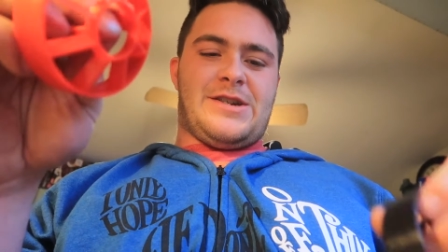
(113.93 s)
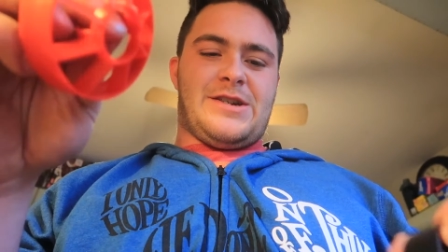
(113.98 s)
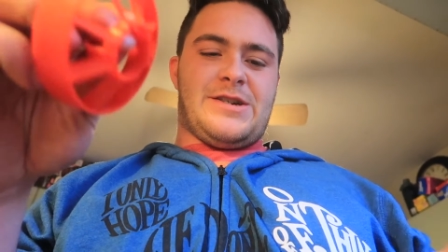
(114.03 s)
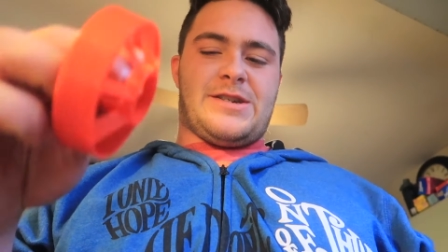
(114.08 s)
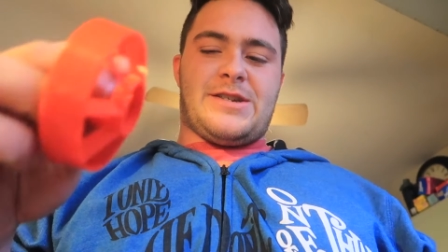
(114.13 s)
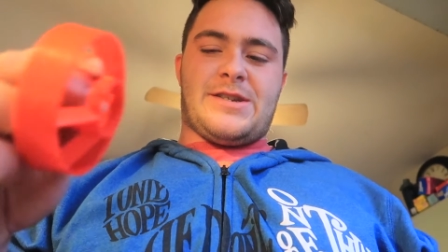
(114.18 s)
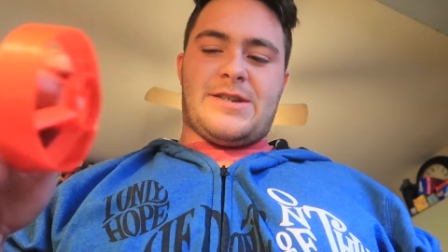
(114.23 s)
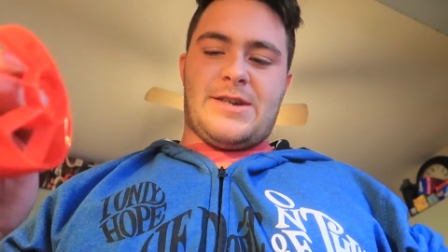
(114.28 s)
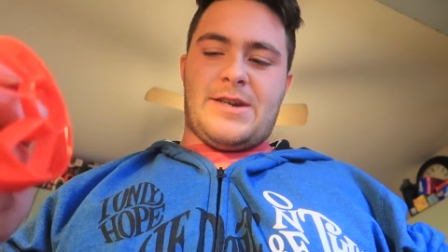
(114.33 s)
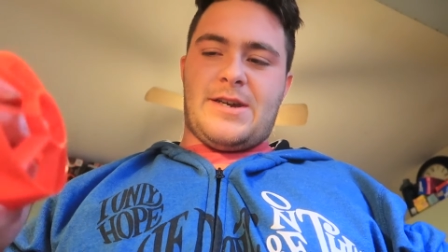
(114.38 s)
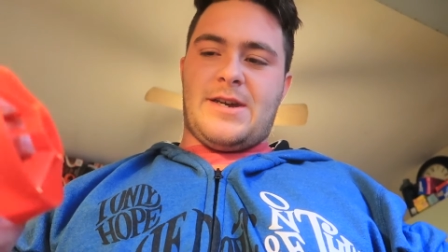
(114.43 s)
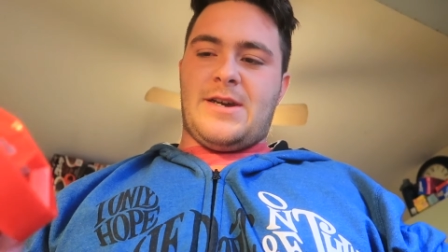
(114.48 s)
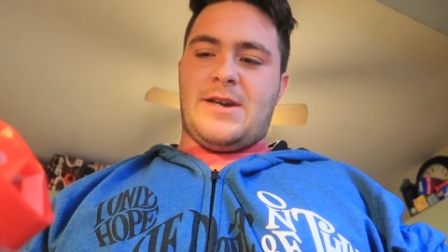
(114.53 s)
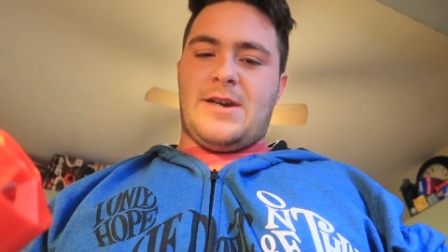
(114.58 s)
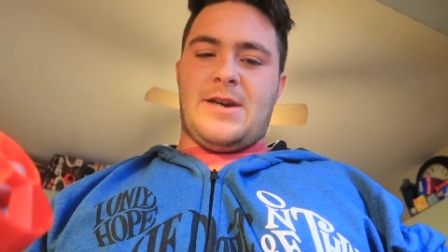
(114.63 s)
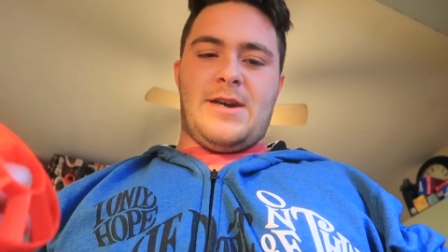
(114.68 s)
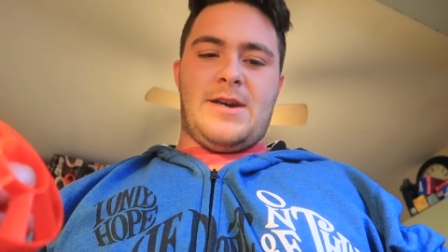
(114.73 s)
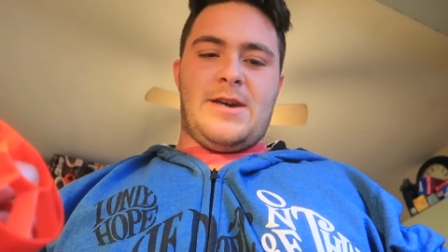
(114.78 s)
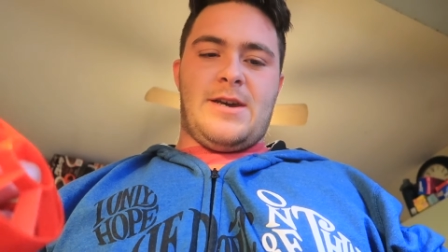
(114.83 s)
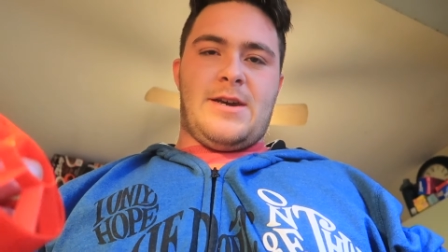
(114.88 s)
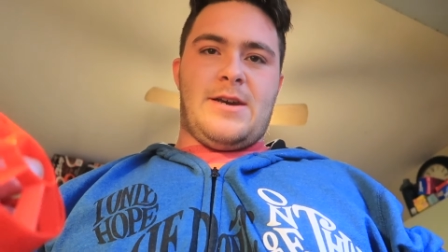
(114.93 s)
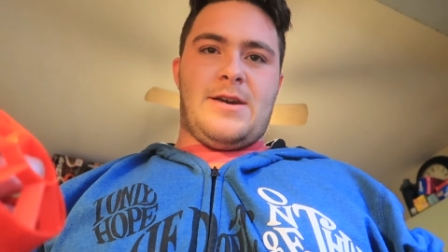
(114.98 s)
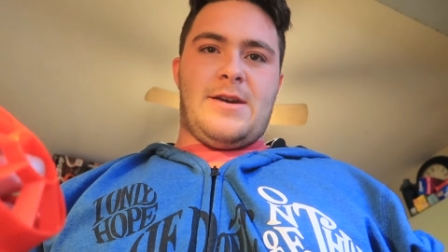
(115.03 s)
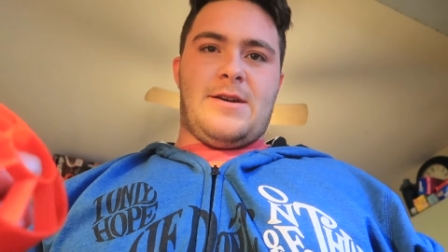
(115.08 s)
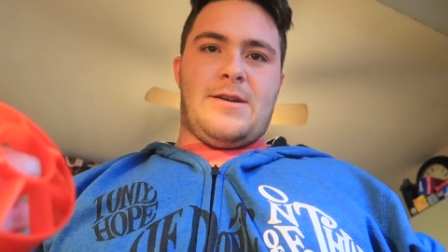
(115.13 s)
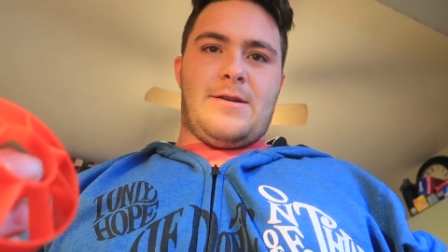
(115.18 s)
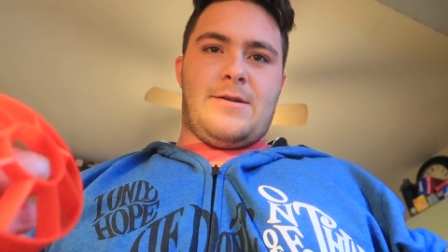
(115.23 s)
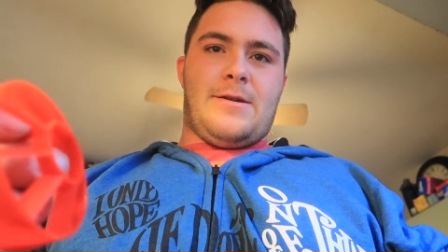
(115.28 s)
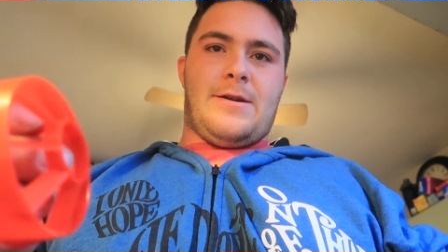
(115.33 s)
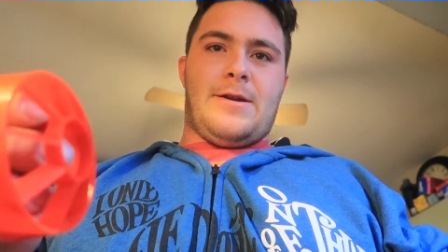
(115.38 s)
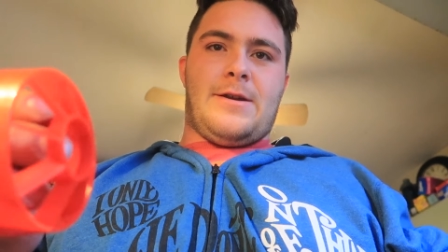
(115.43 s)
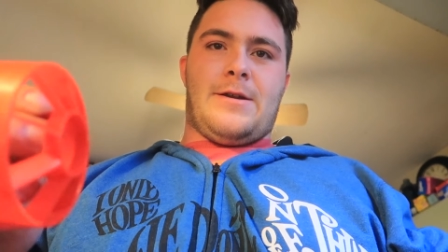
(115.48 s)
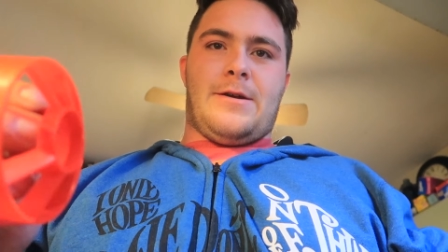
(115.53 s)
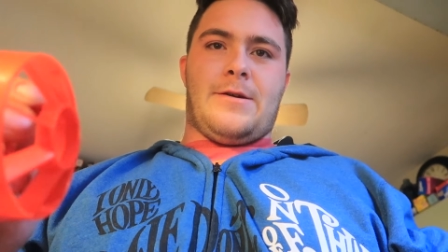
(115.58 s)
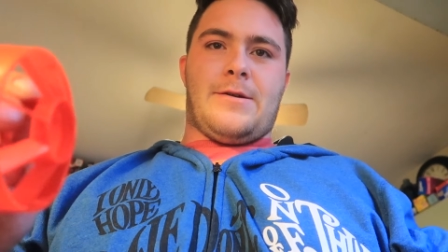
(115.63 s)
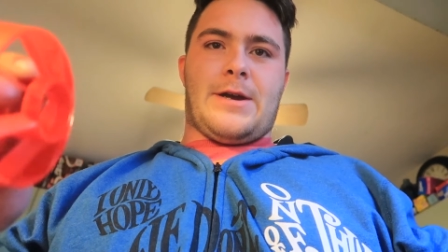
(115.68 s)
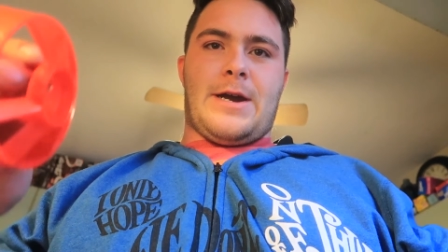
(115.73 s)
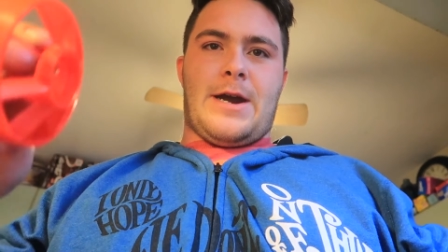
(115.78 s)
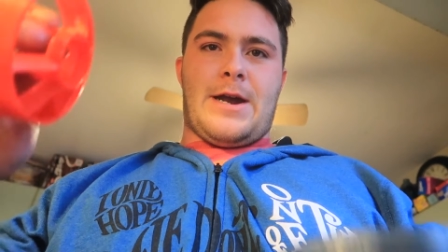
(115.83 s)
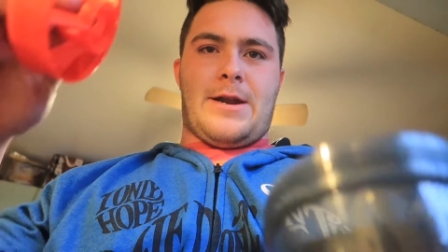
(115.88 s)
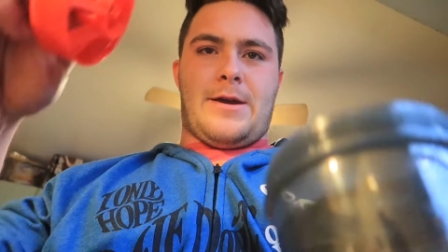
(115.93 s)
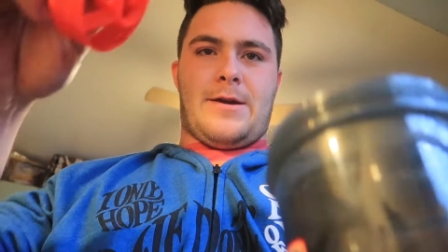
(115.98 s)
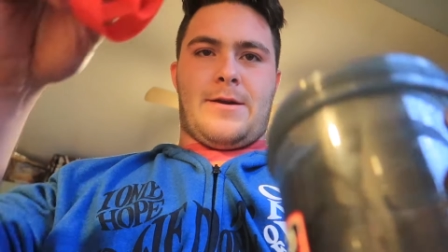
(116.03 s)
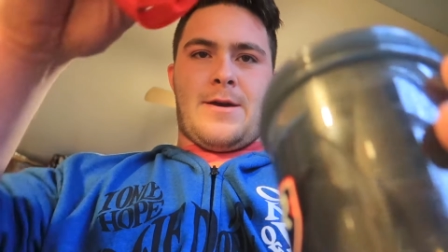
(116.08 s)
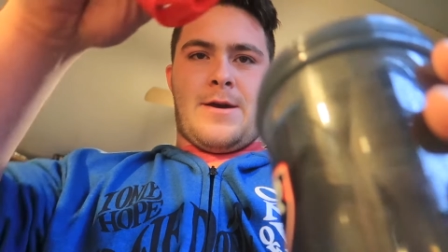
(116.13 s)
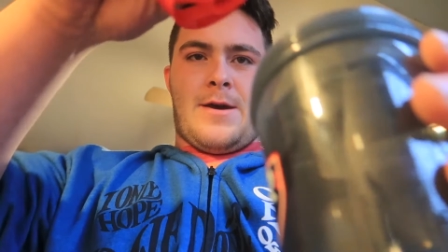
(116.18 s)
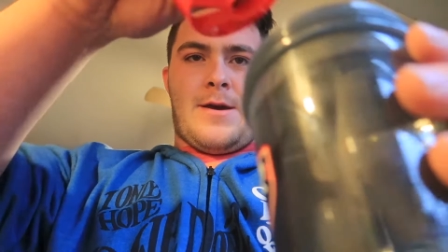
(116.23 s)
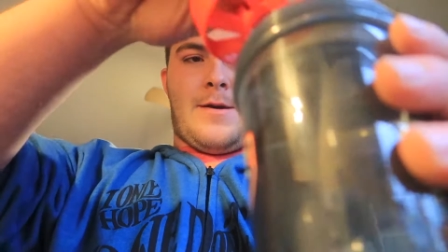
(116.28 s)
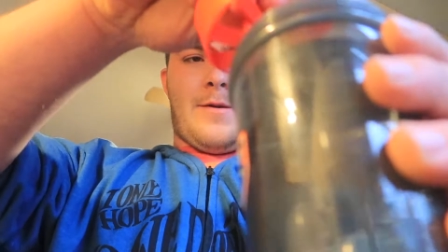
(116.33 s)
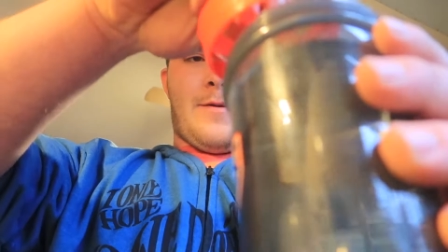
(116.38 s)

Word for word: you just, you know, kind of